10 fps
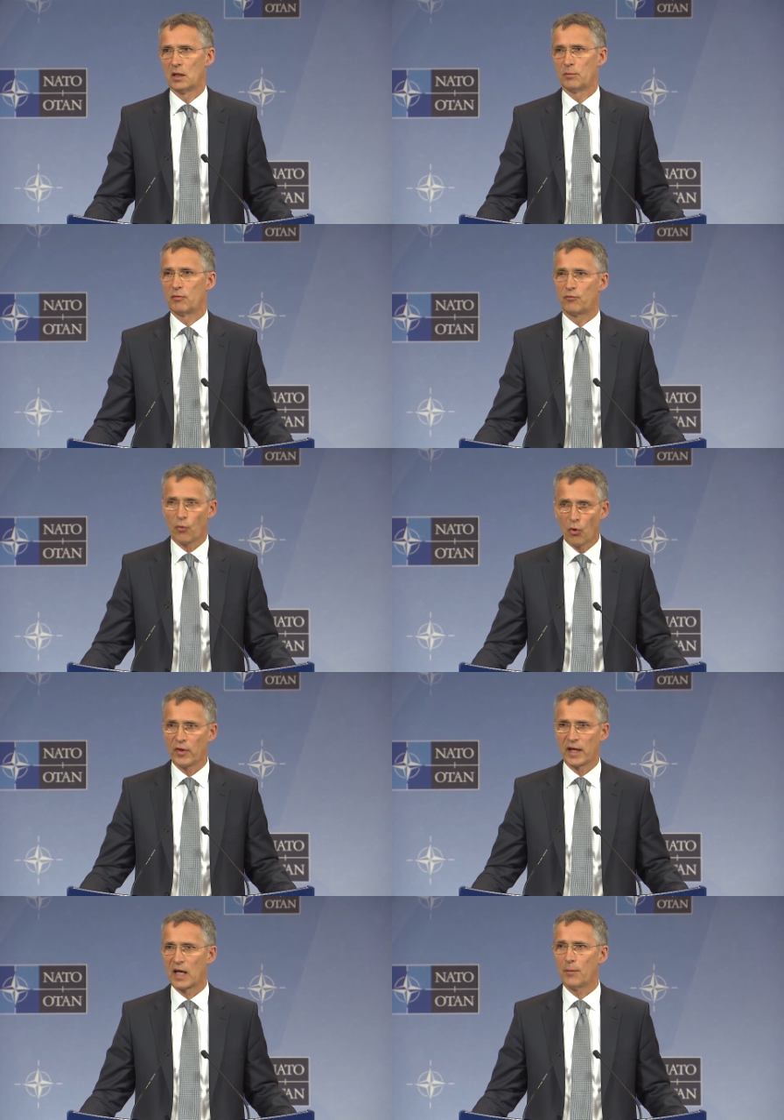Before
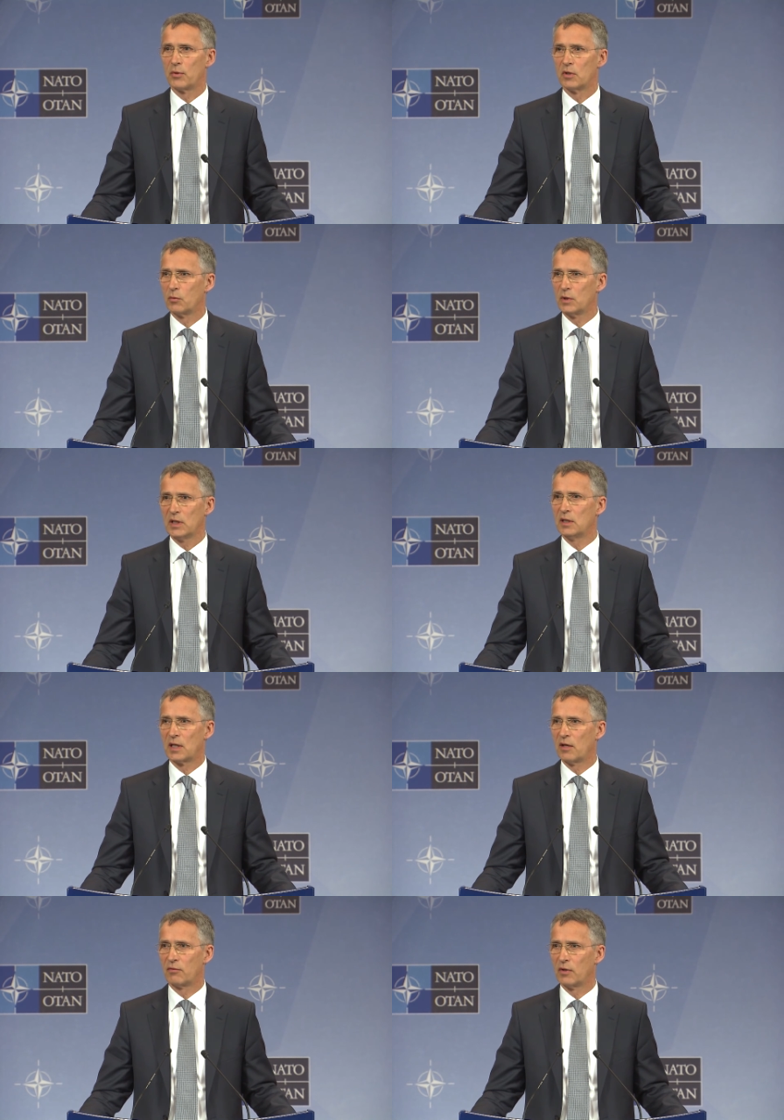that happened, we didn't
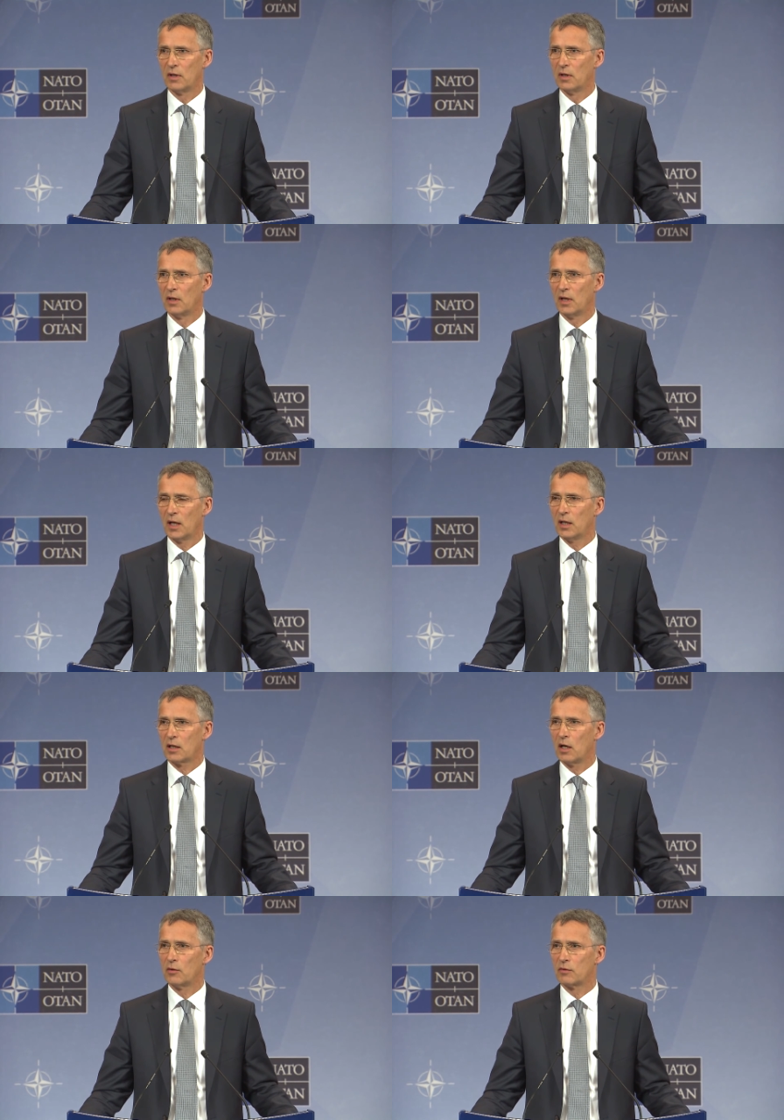have any
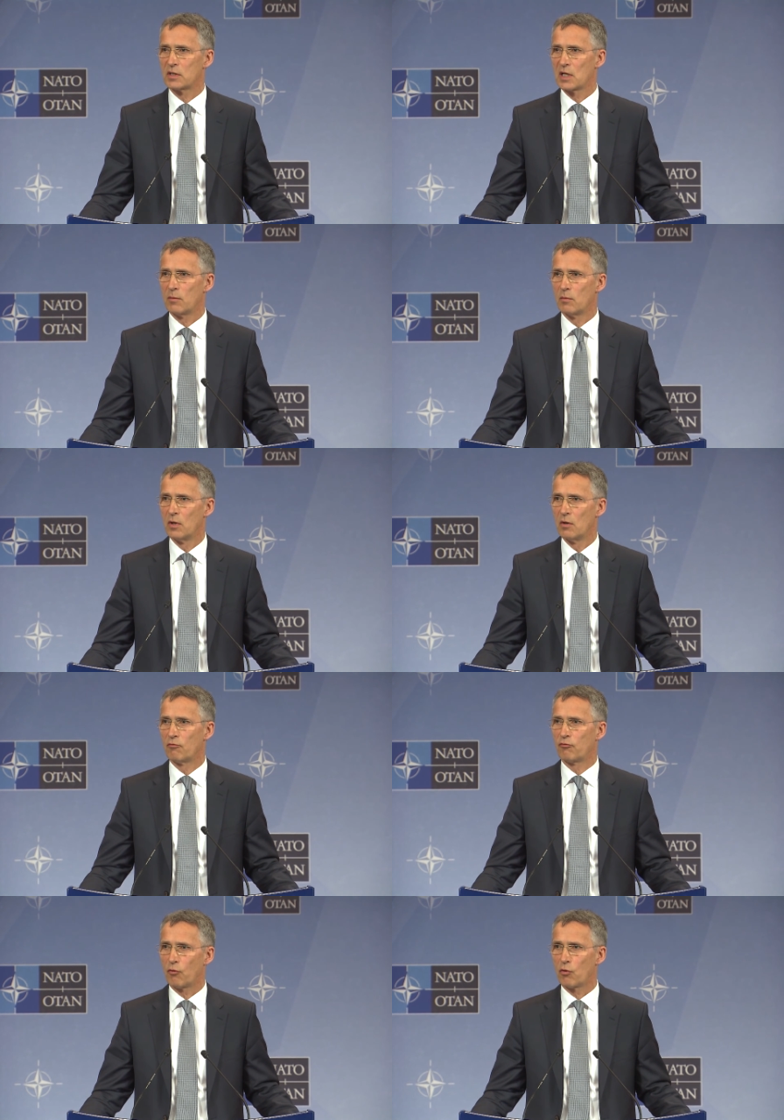kind of the same
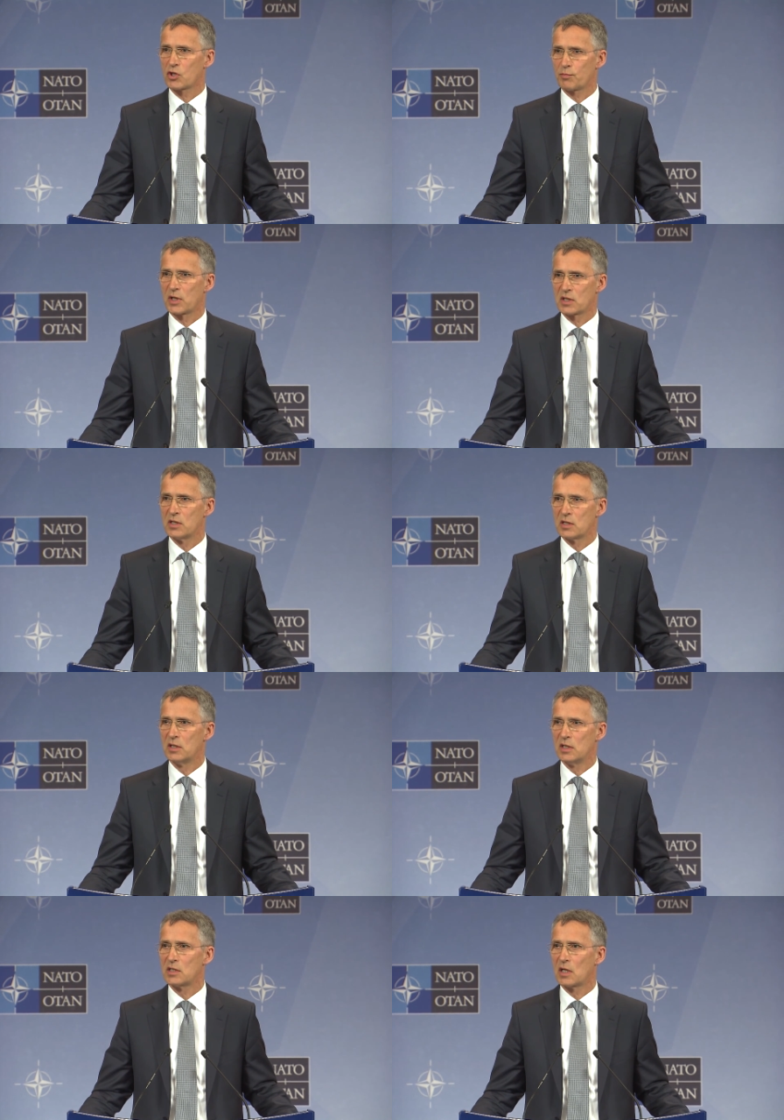force presence
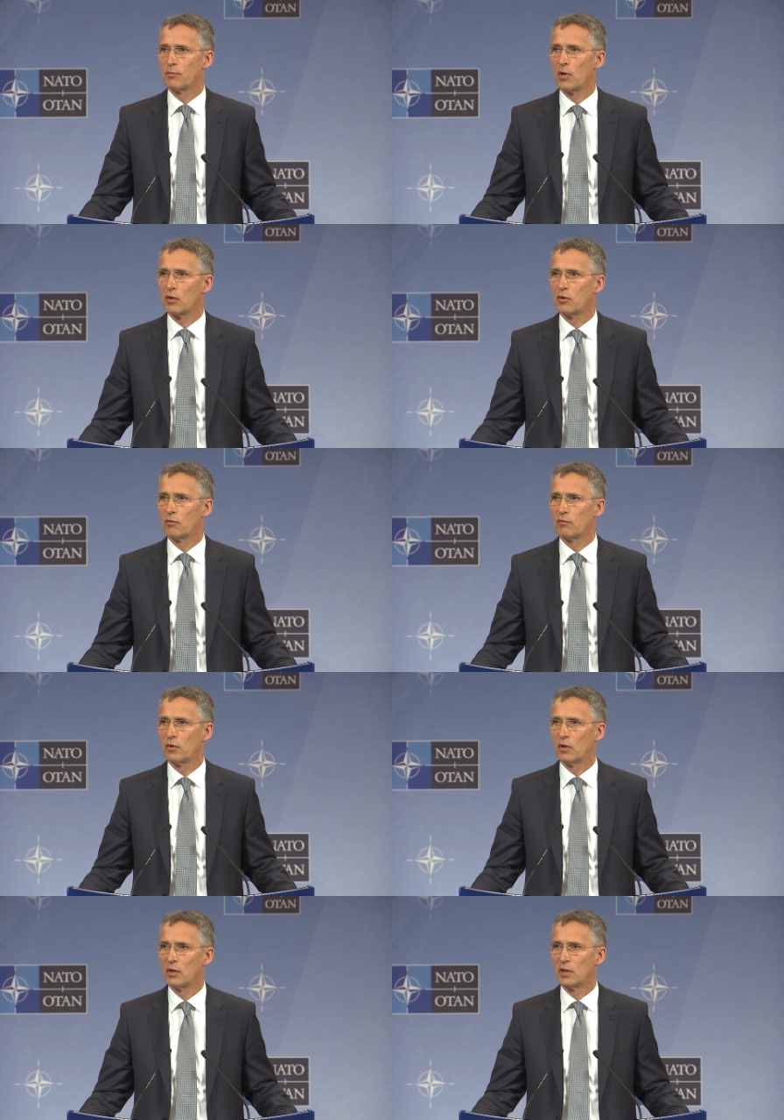in the eastern part of
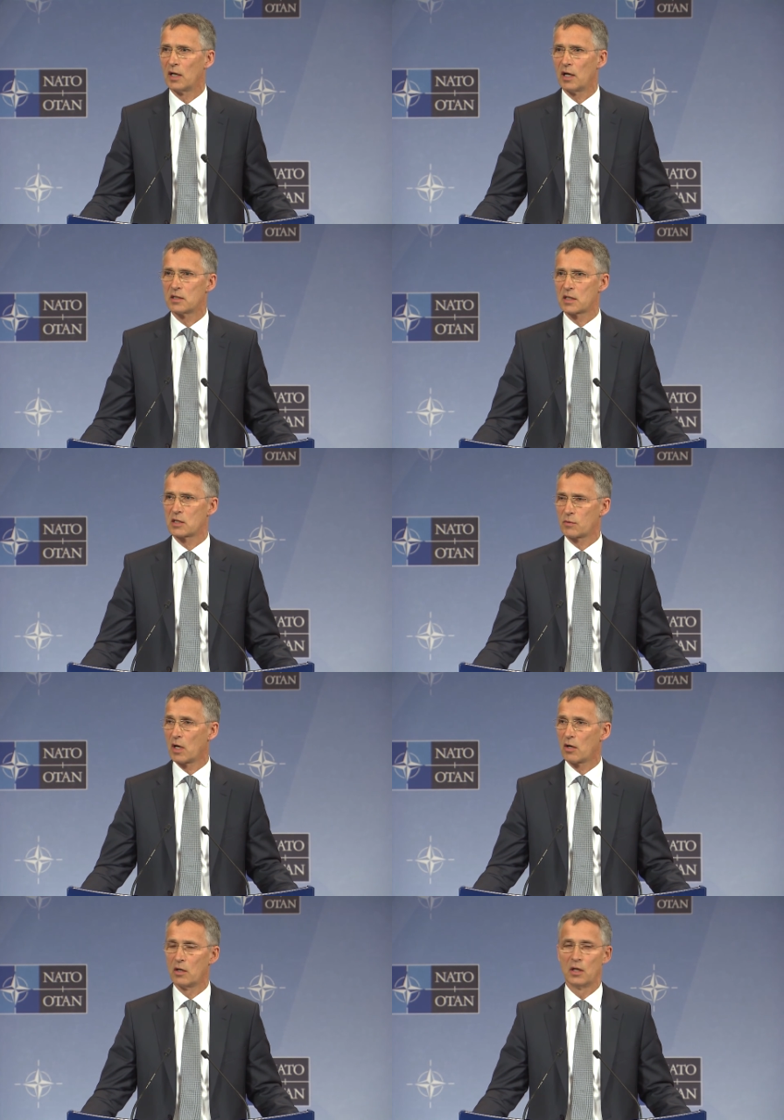the alliance as we
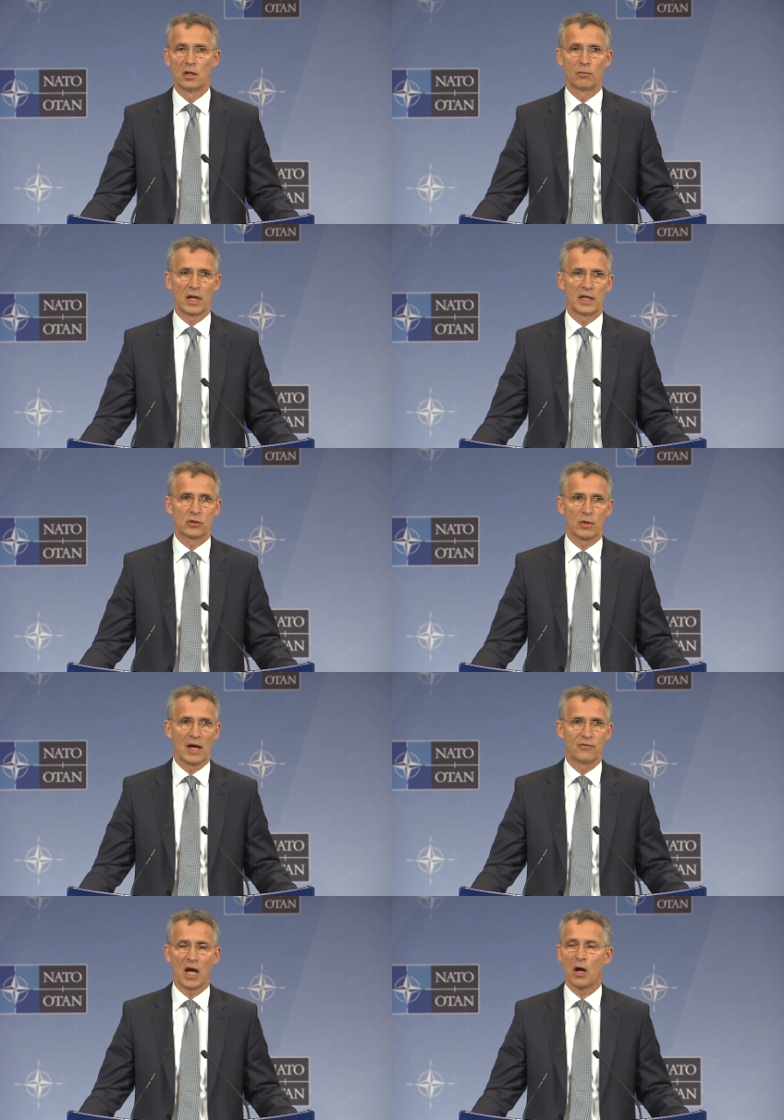are planning to
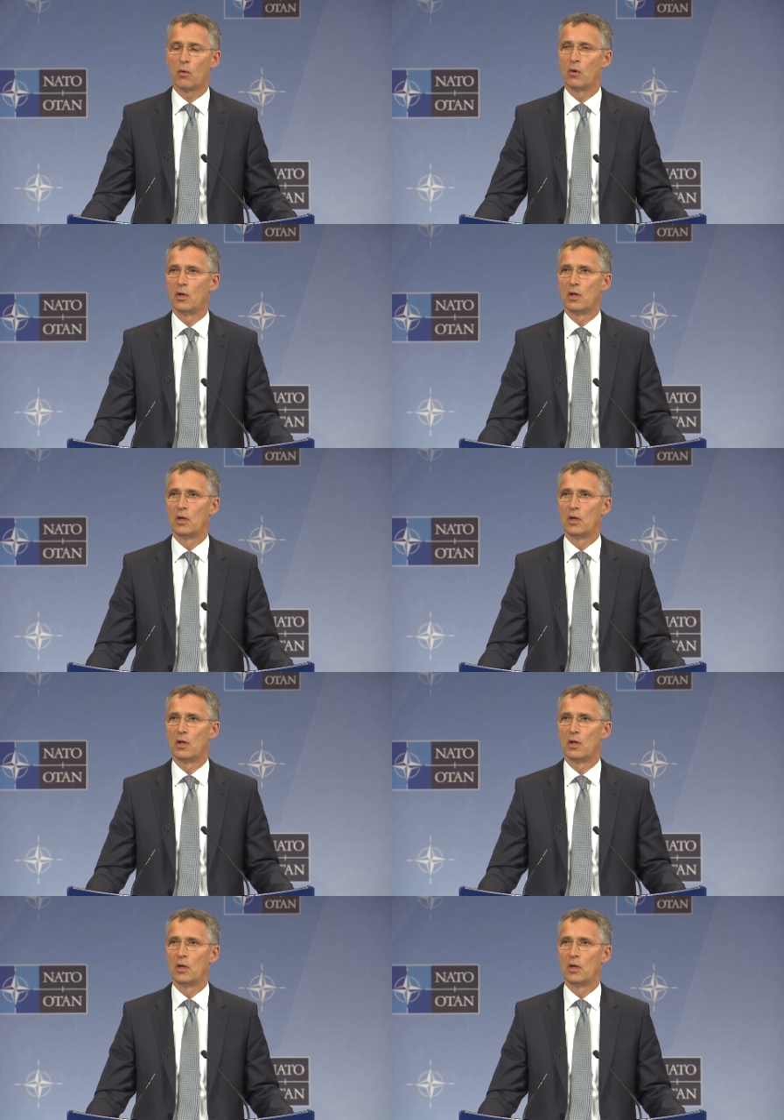have now.